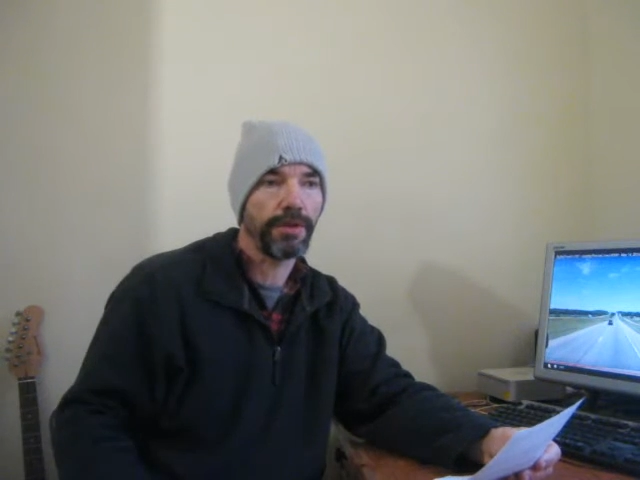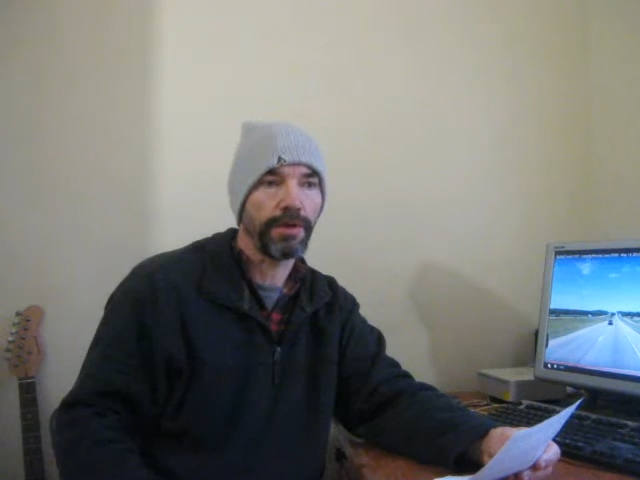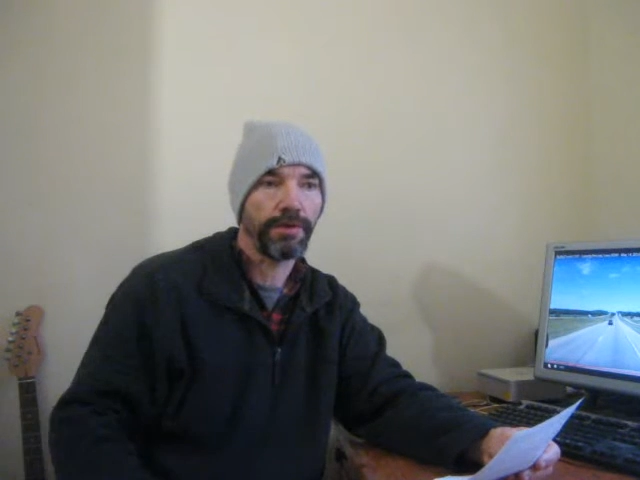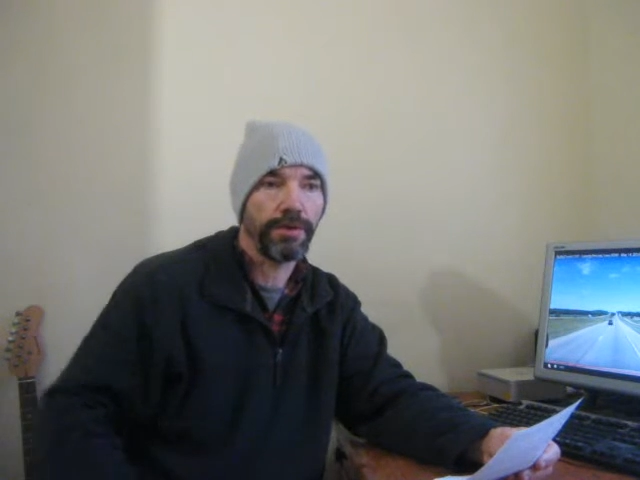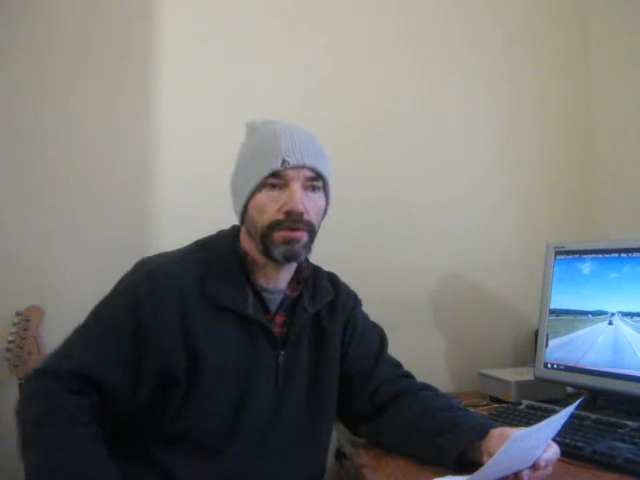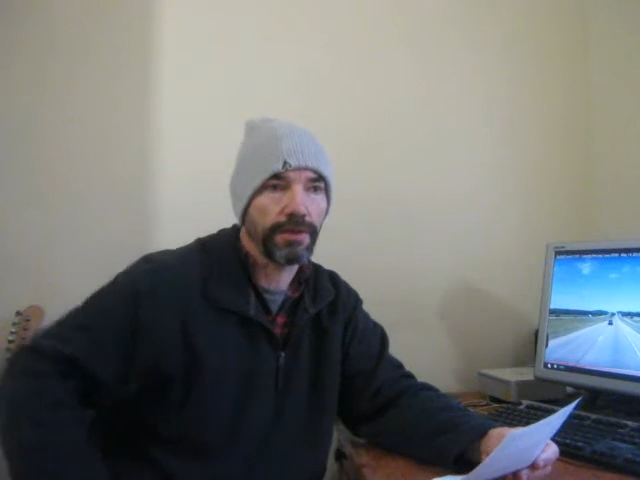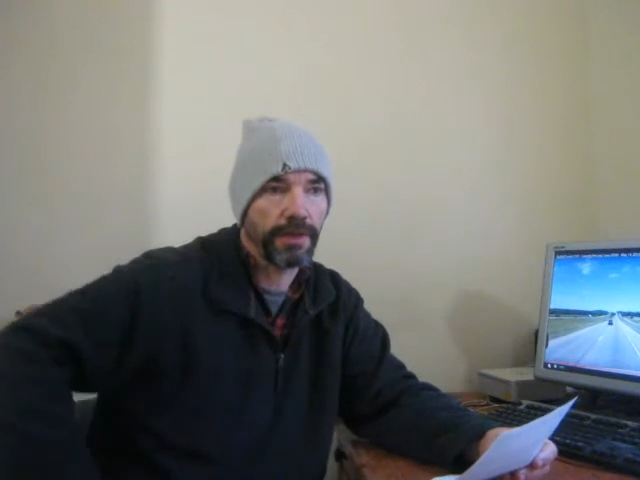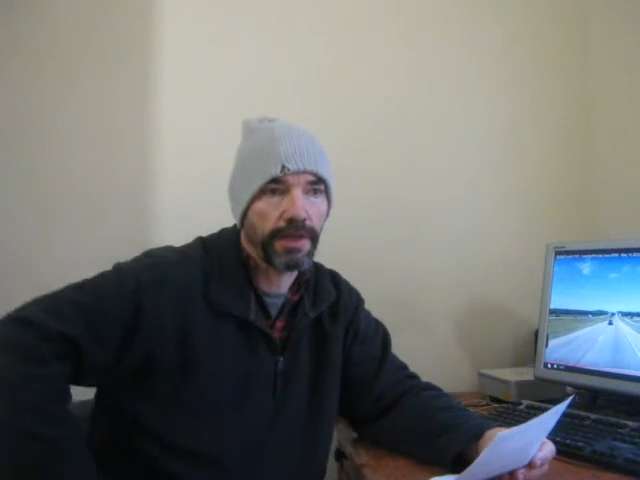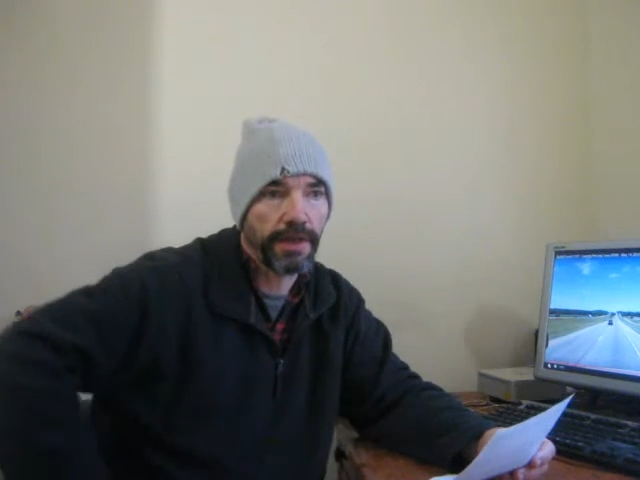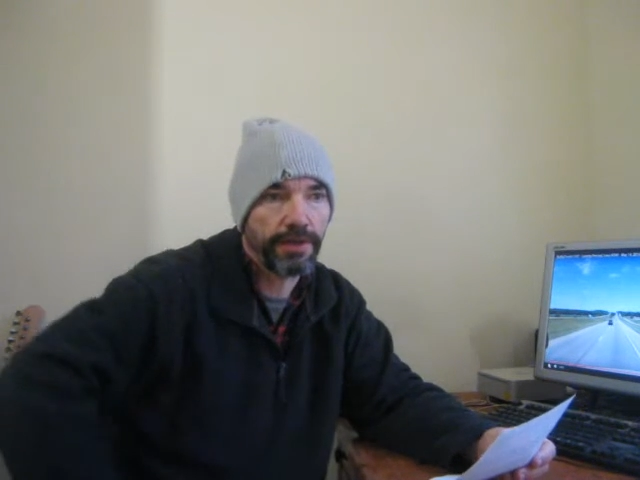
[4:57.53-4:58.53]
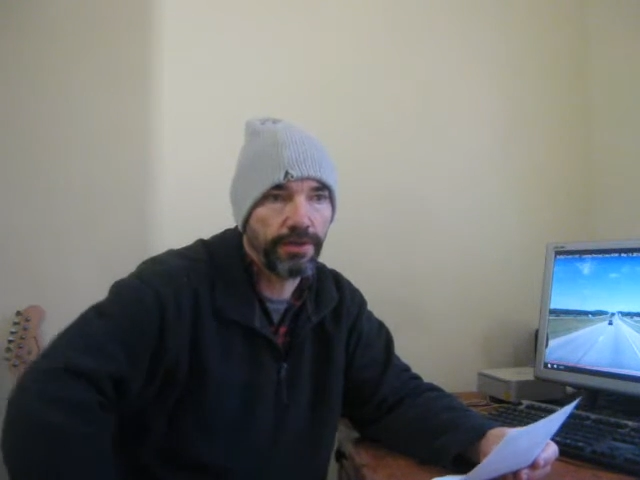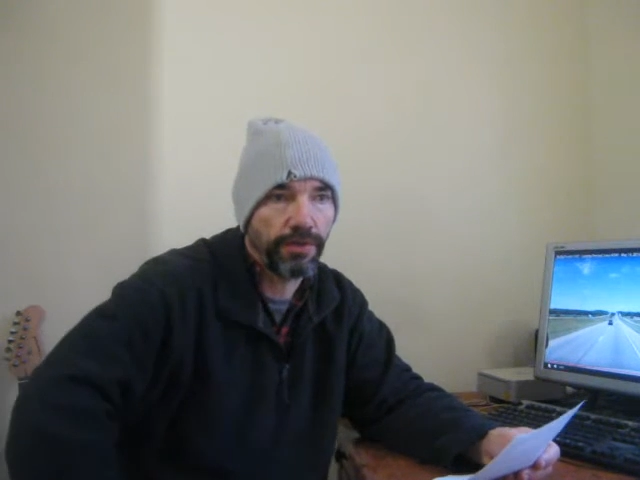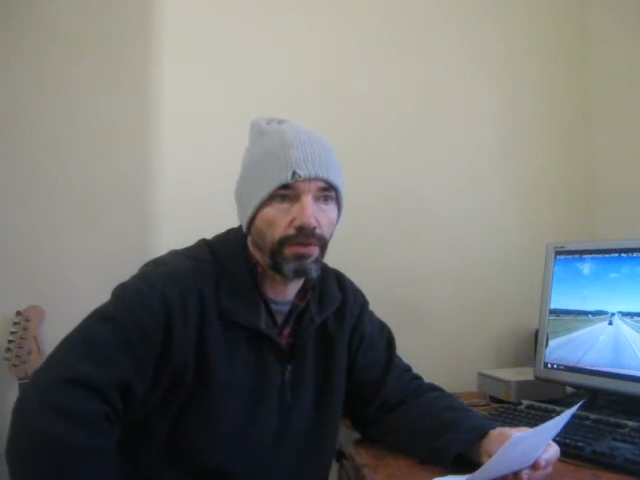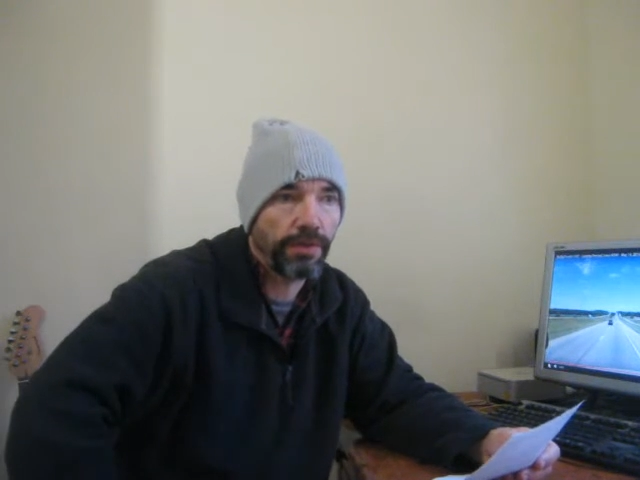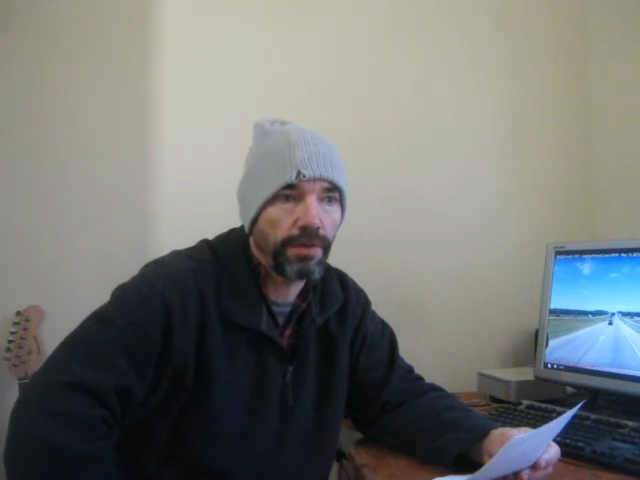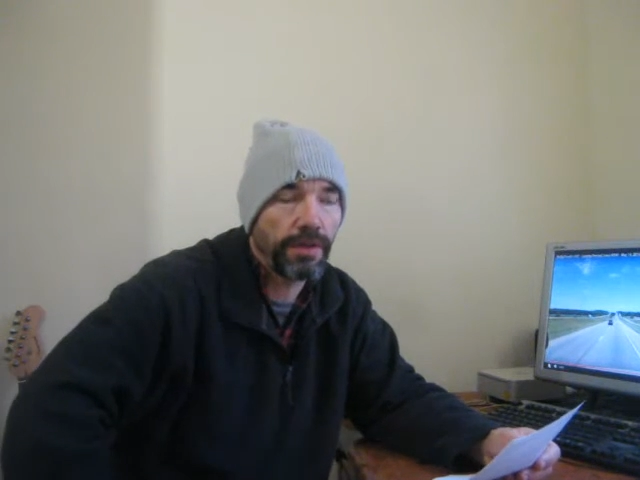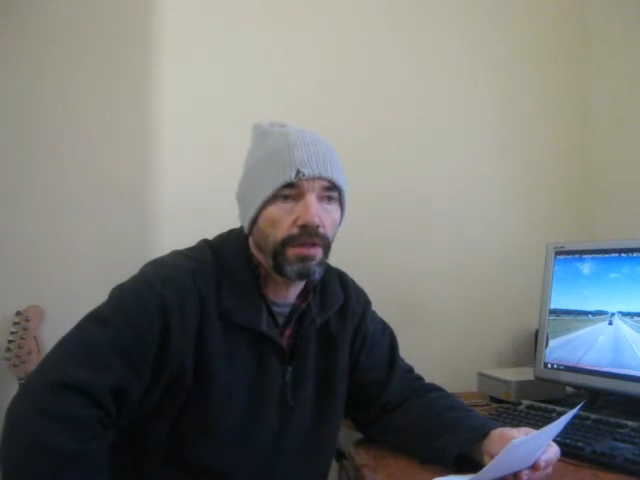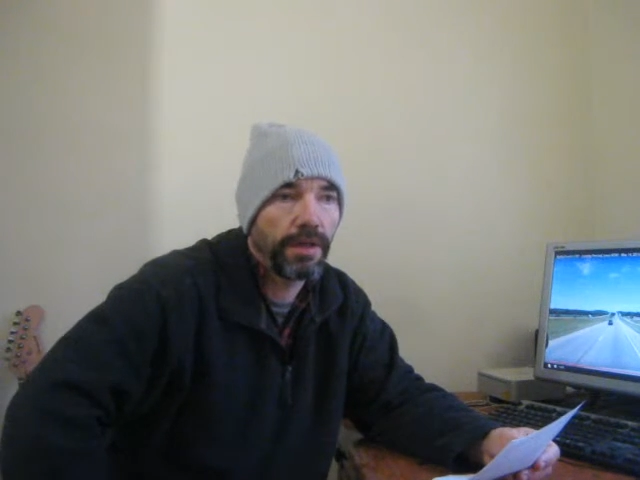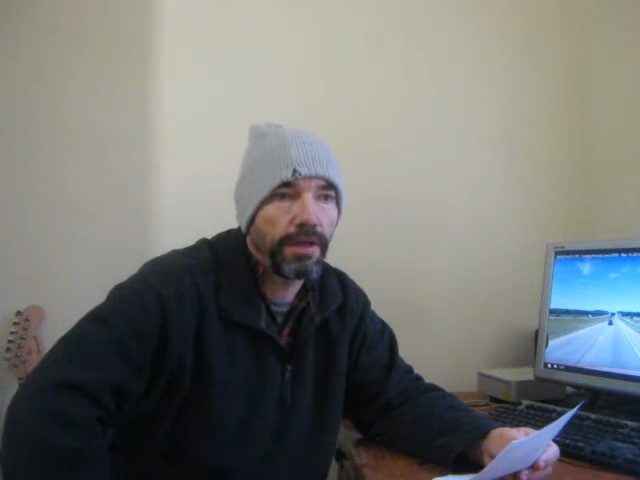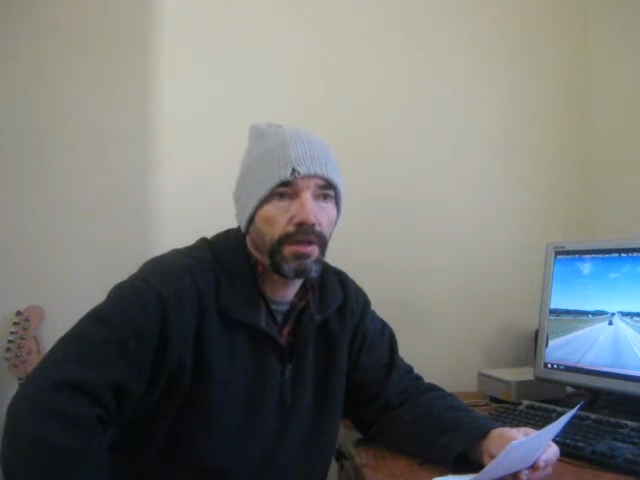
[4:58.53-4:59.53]
they're not using the clutch at all.
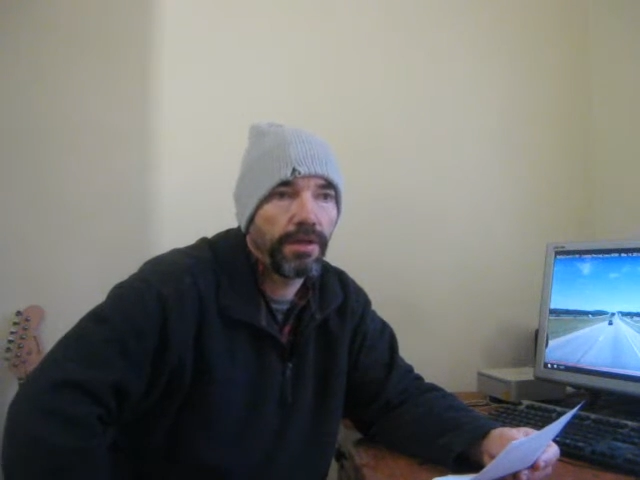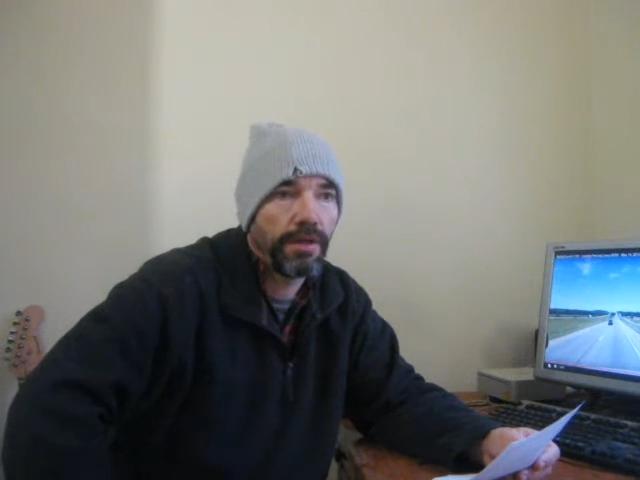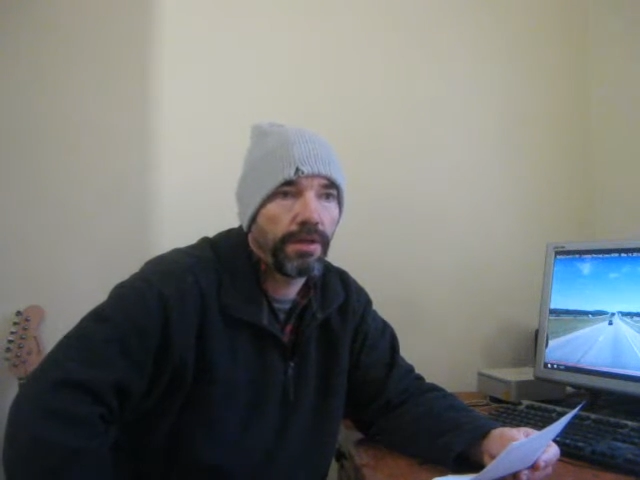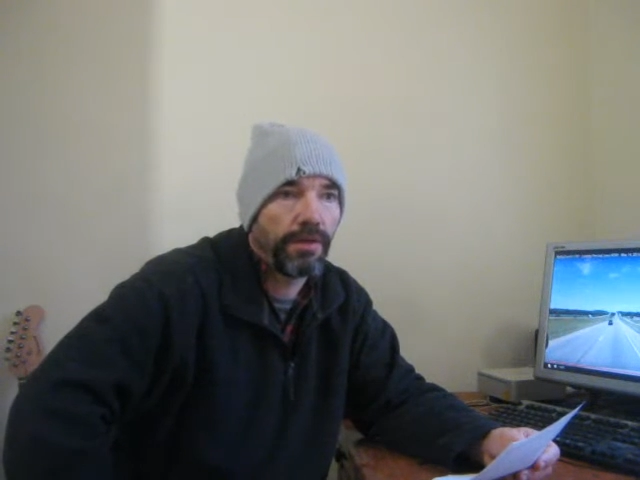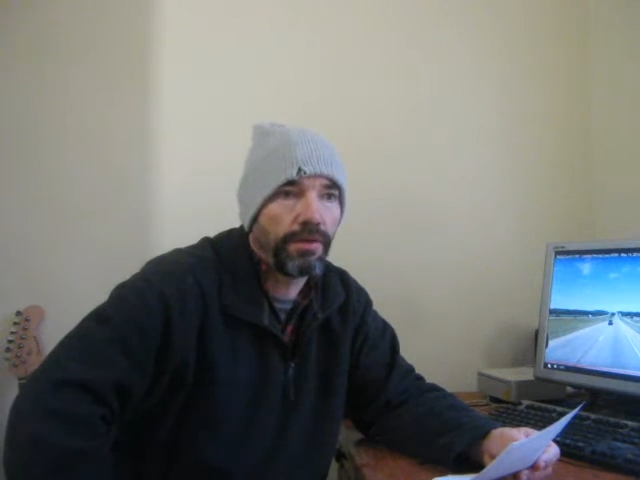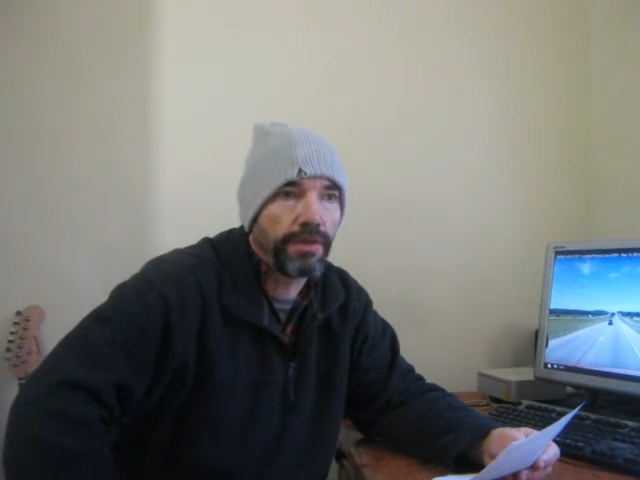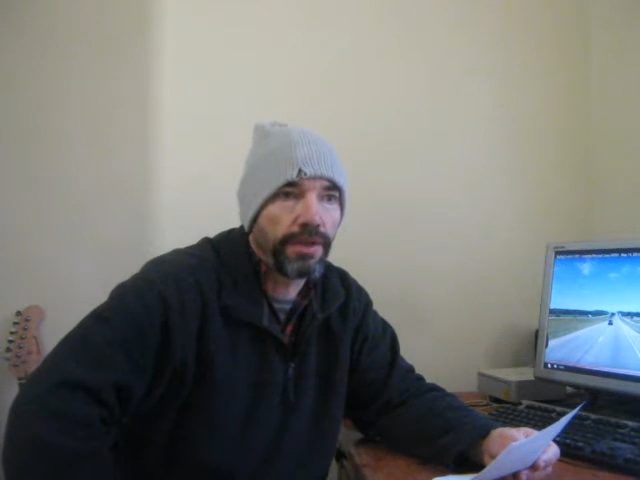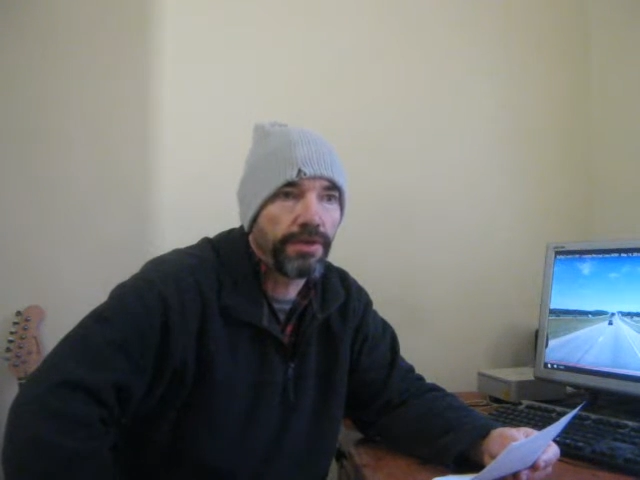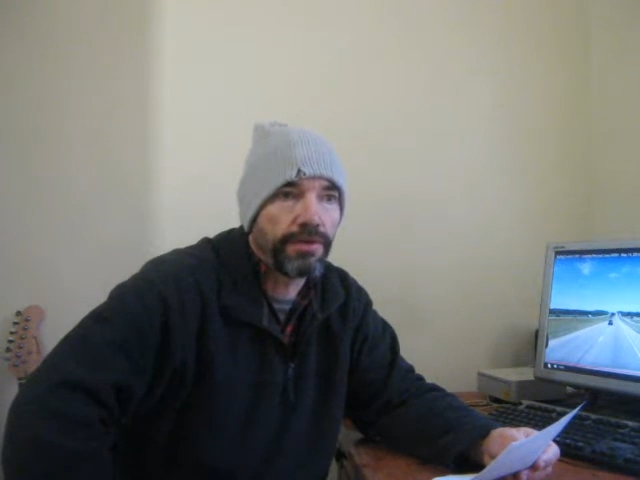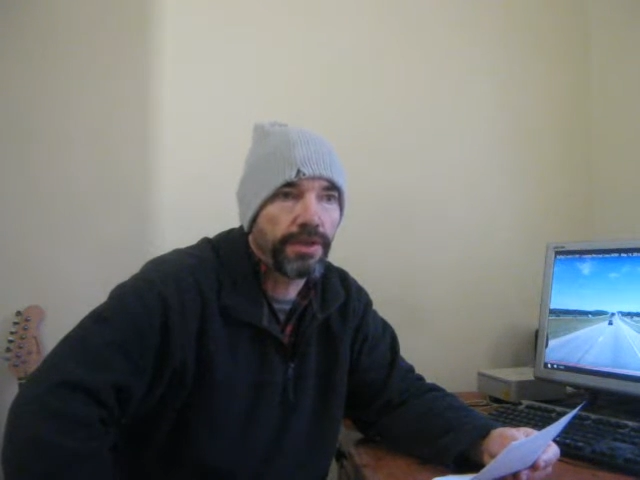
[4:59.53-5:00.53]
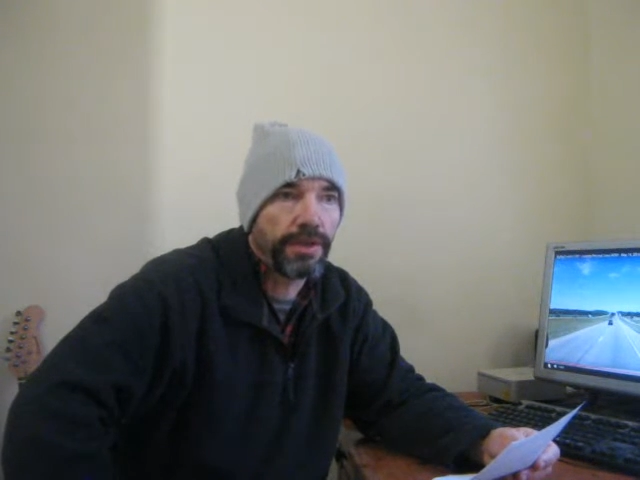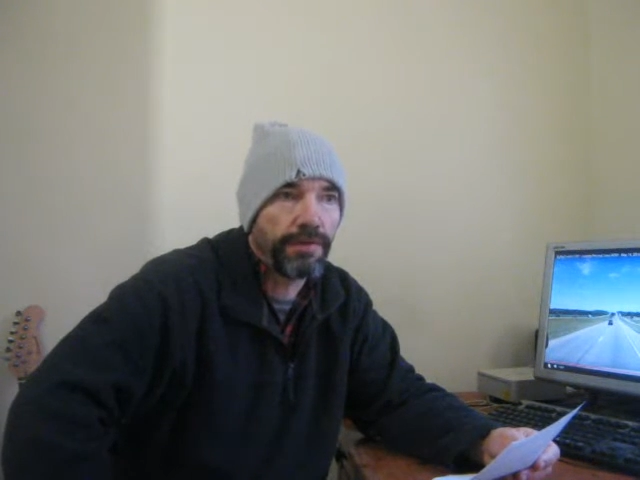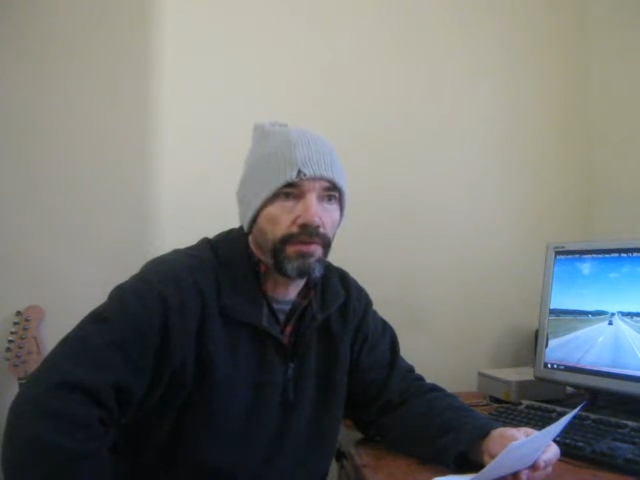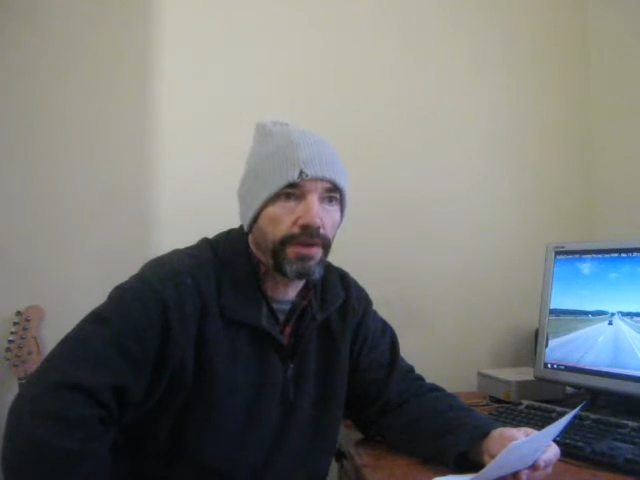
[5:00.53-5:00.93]
or they're using a different